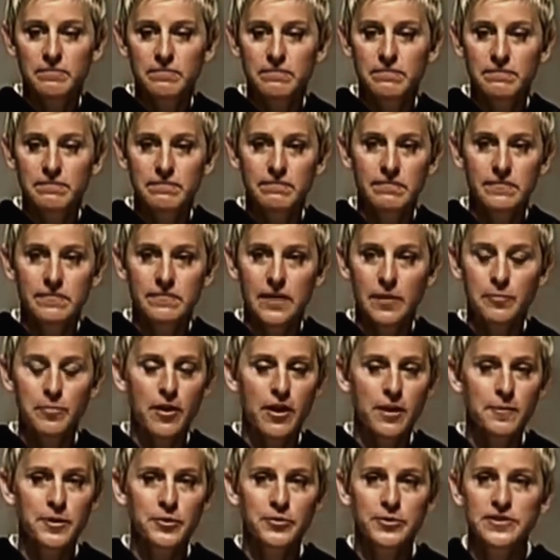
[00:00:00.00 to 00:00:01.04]
the
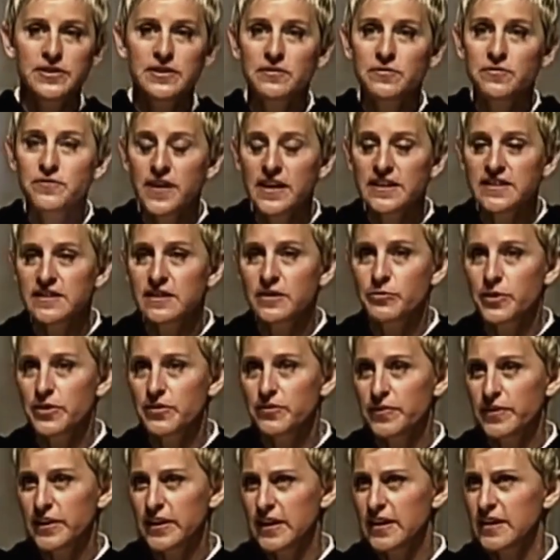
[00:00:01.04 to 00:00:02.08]
apartment was
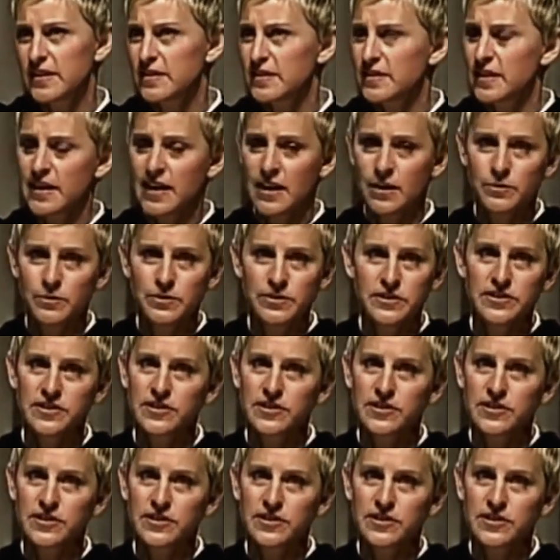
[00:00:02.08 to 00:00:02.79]
infested with fleas. And I